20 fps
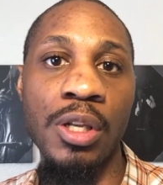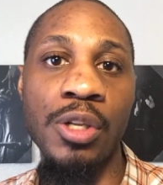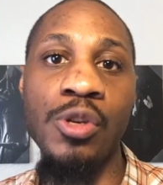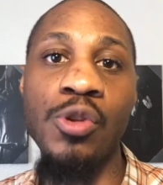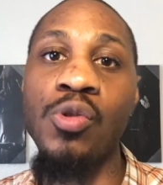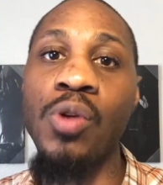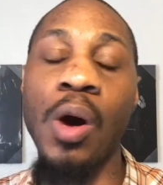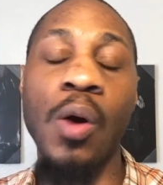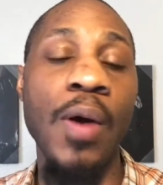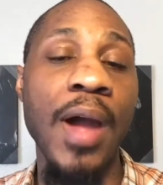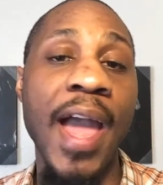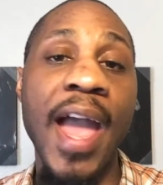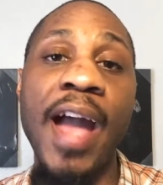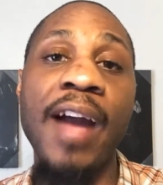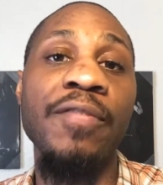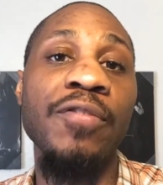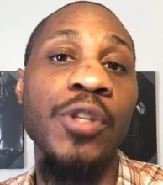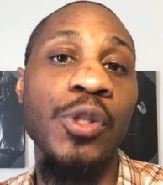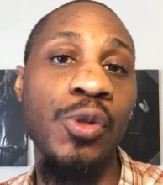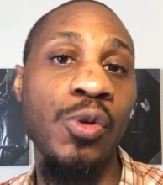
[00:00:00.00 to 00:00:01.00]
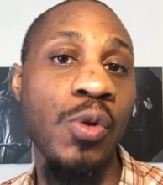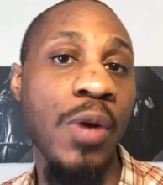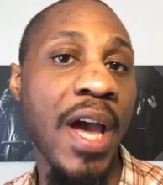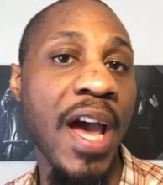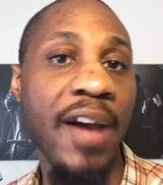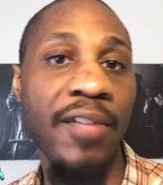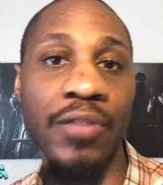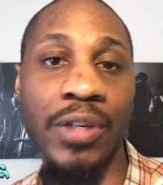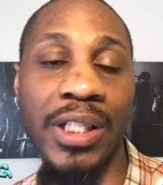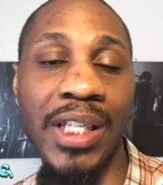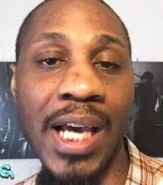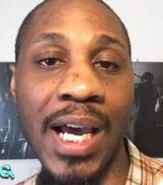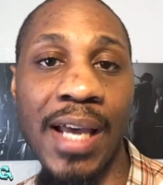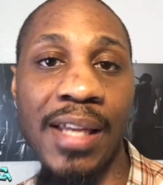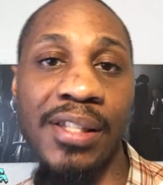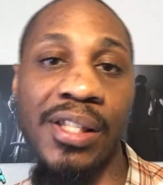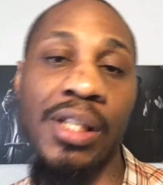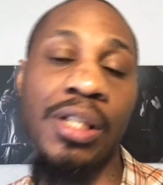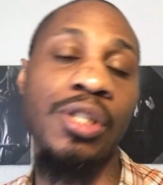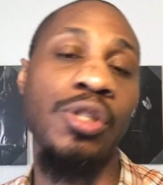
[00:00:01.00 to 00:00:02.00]
You don't have to do
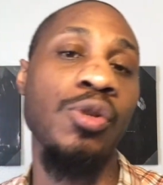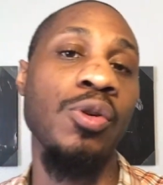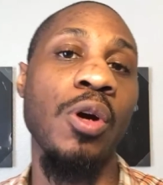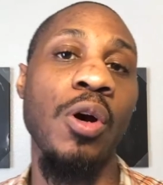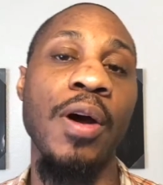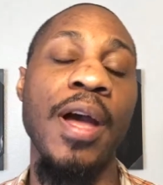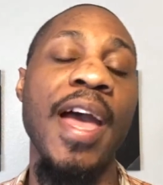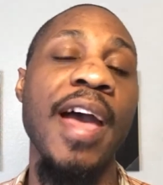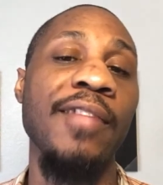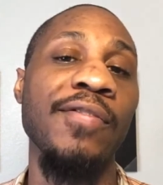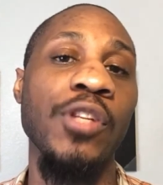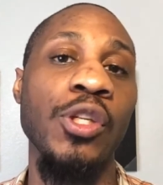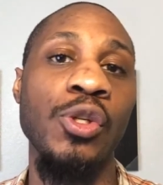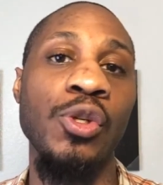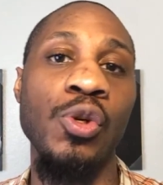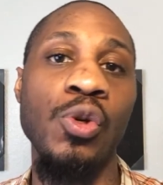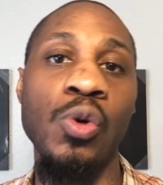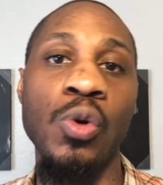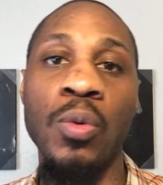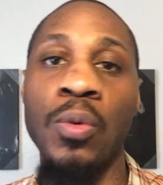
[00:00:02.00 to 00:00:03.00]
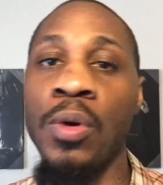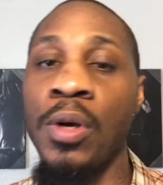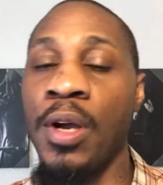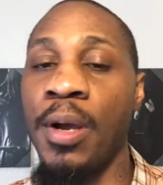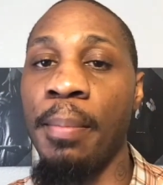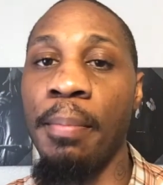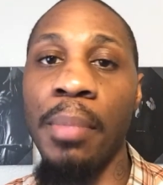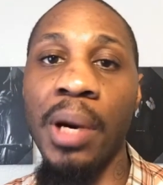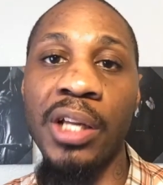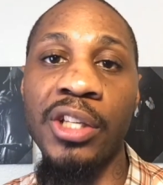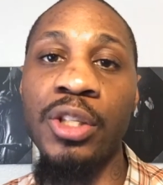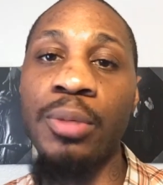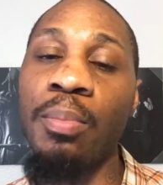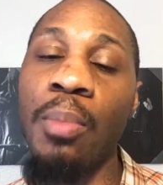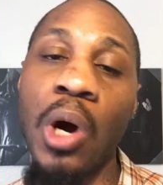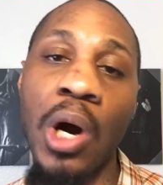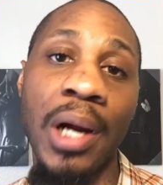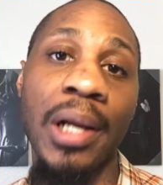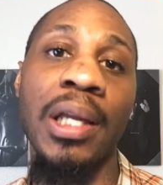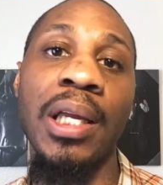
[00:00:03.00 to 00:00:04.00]
advertising. You don't have to do much
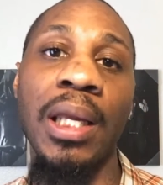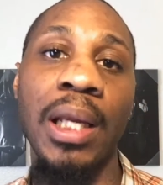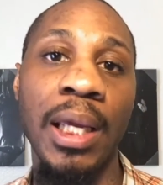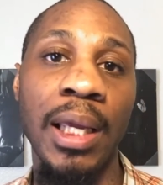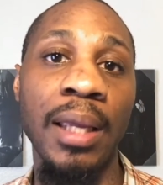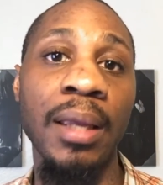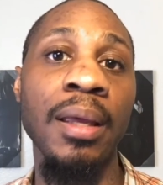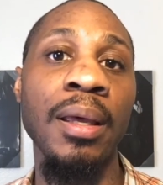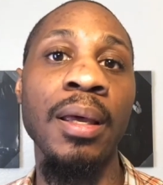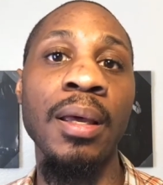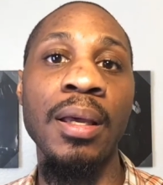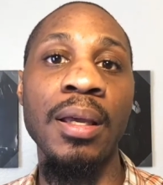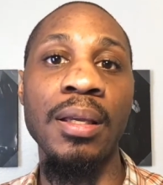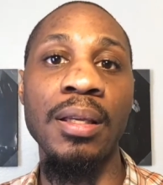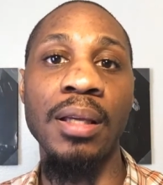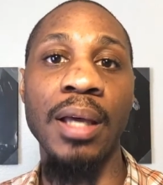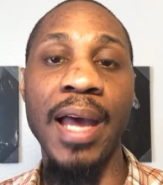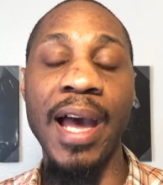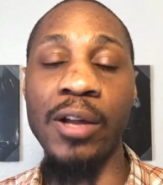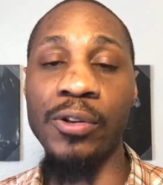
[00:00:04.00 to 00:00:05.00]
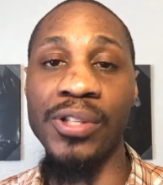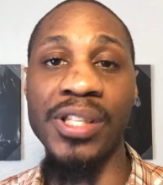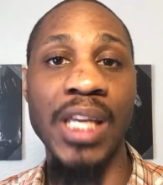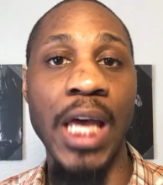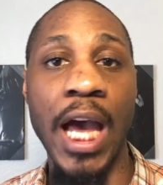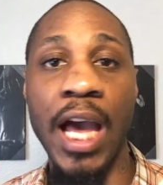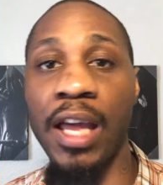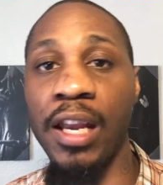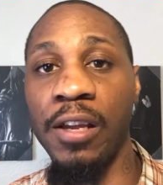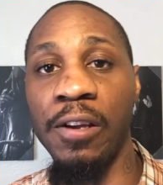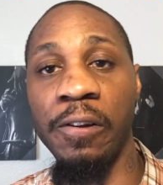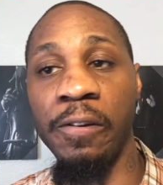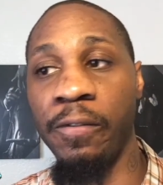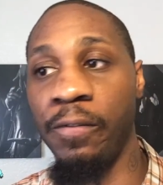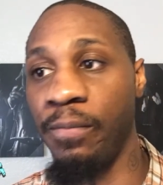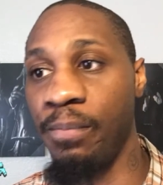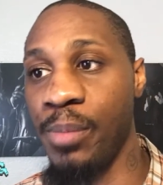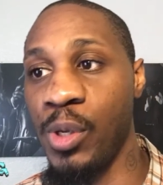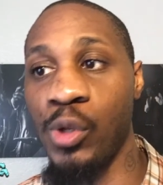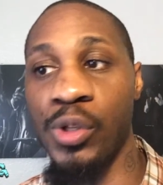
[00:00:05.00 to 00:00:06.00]
marketing outside
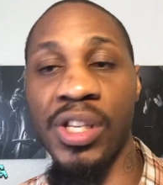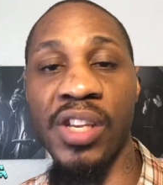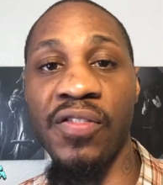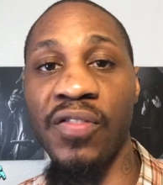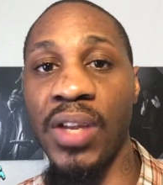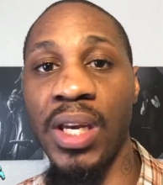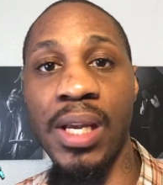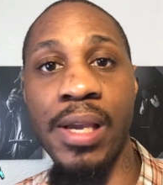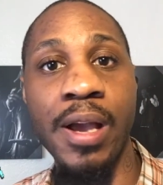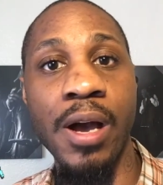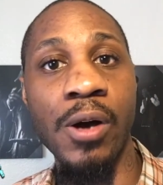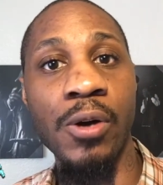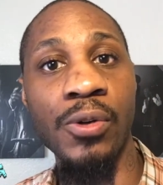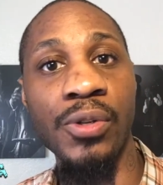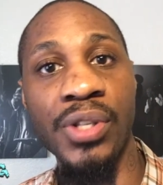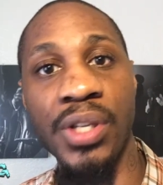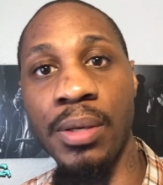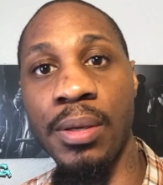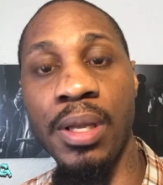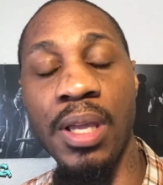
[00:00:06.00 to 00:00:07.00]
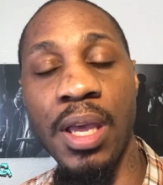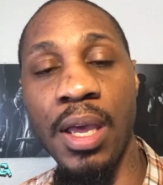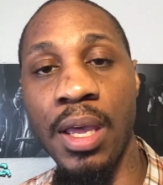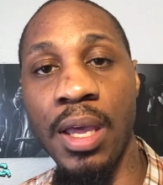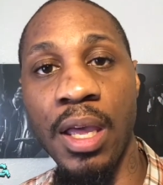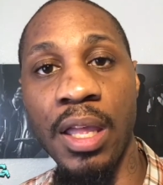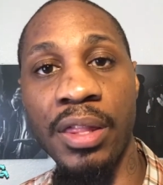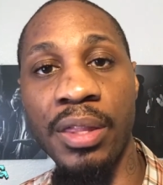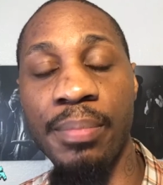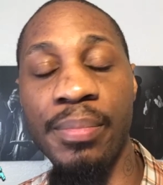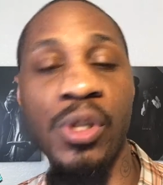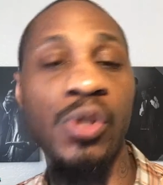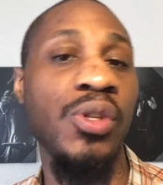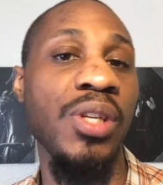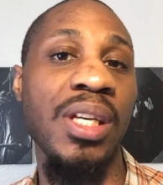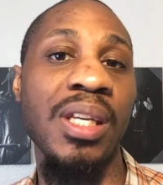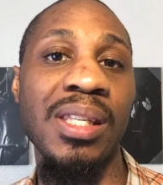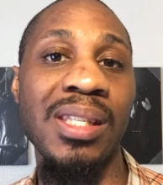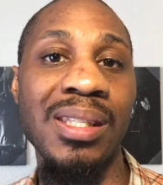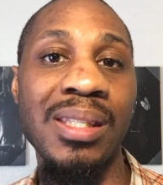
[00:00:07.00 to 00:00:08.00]
of music videos and, and the
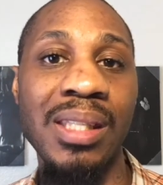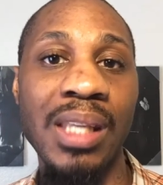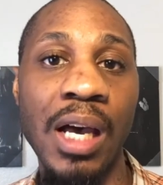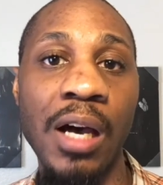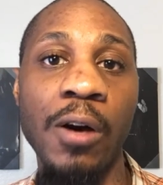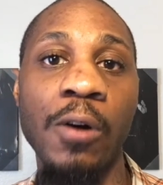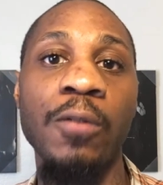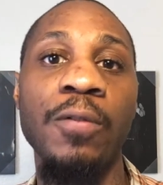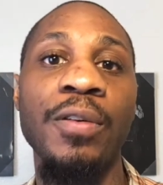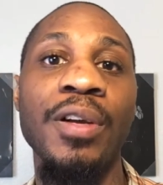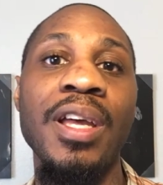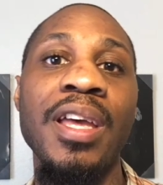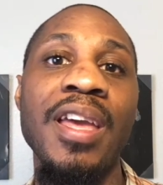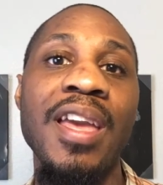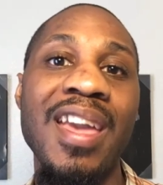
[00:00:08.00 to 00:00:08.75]
music itself.